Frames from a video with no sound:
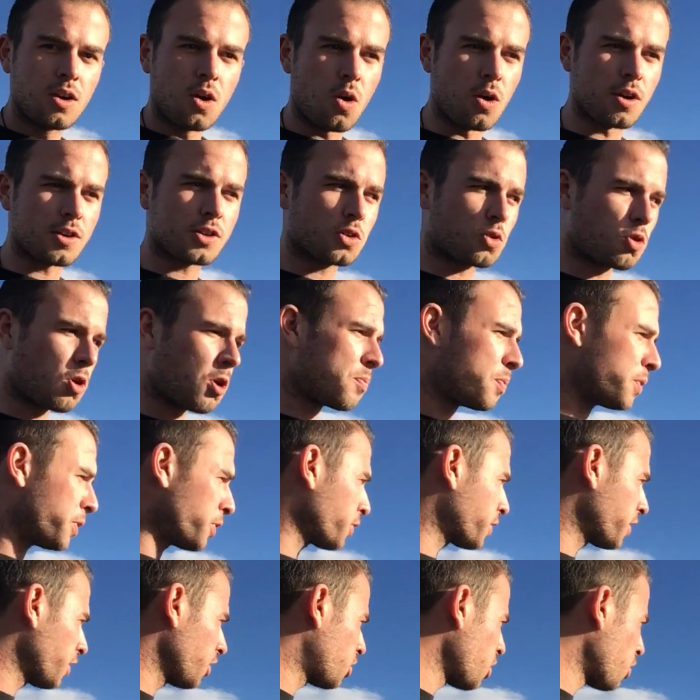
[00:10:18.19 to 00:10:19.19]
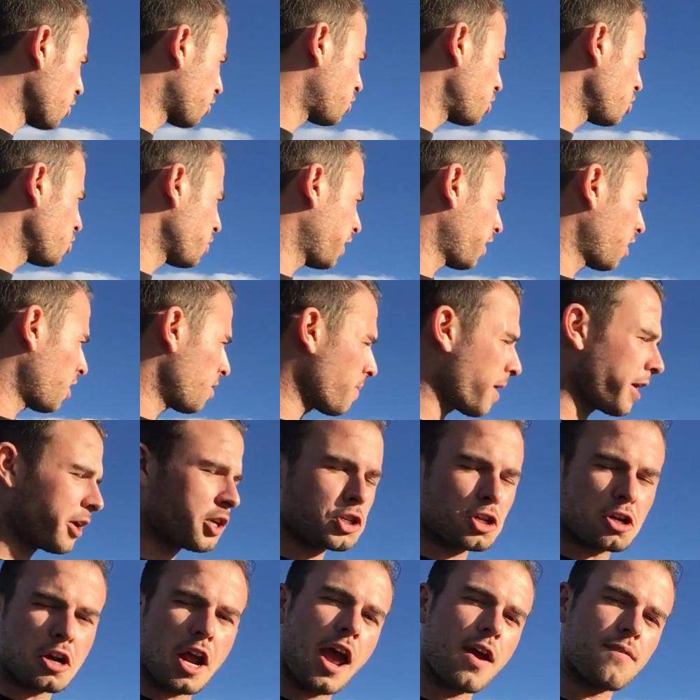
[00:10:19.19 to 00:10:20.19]
Or Scorpio can go through here and
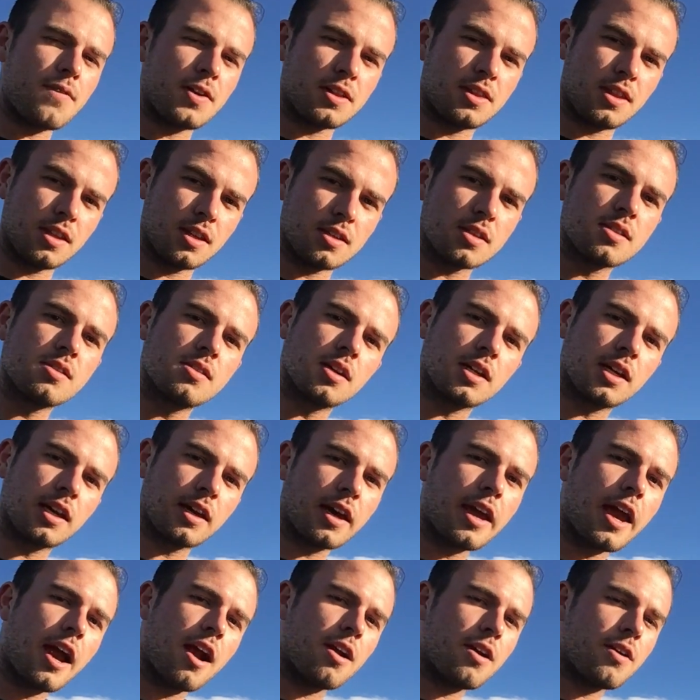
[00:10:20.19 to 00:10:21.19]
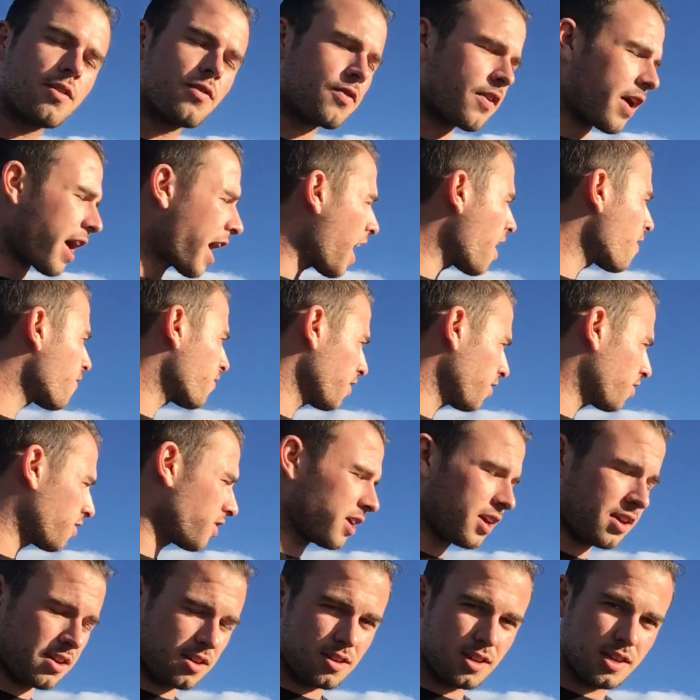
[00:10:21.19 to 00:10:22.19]
make sure everything is taken care of.
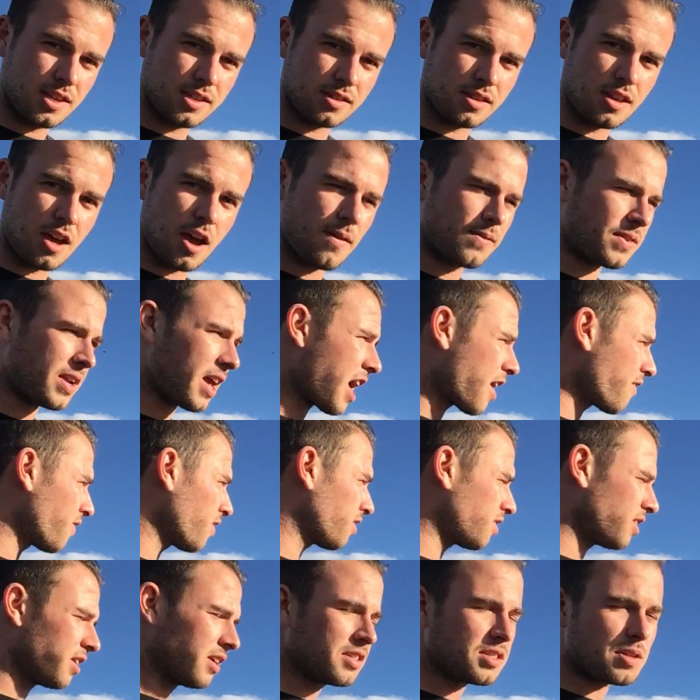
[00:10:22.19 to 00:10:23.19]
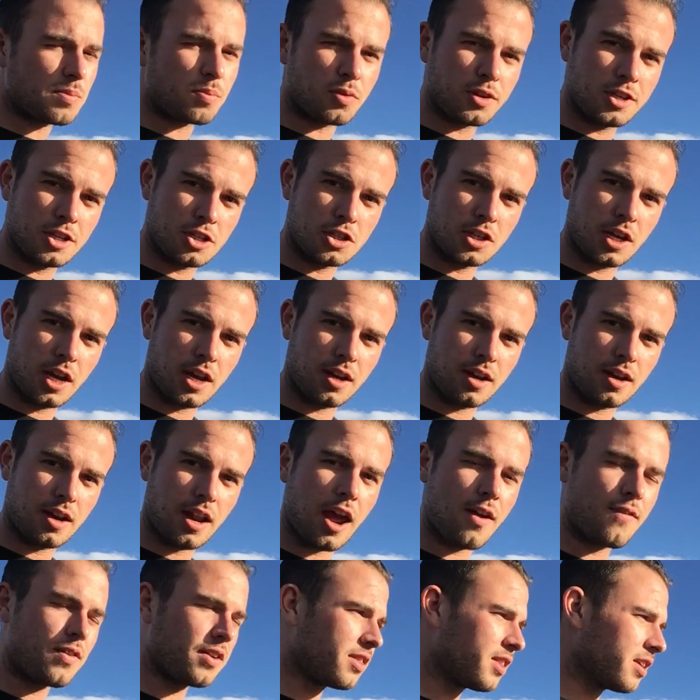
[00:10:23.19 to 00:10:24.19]
Everything is loved. Everything is appreciated.
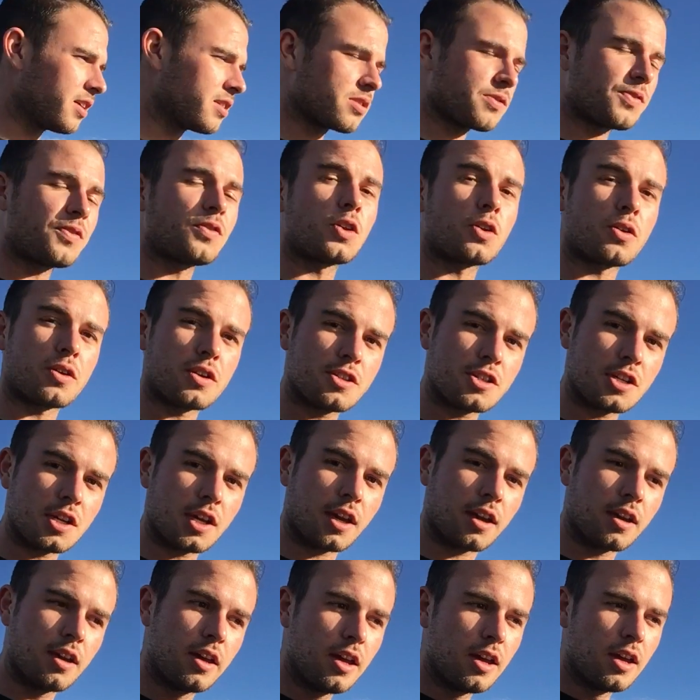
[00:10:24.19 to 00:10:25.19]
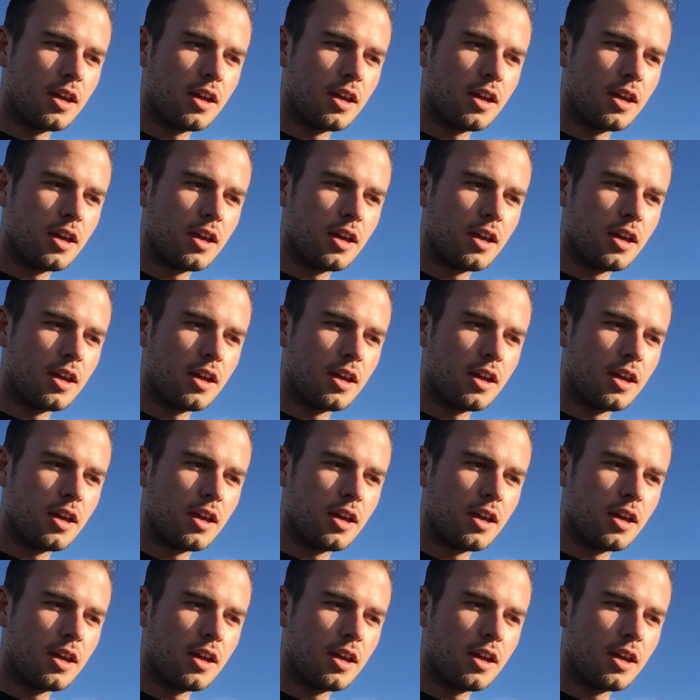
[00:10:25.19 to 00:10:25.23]
Everything is flourishing.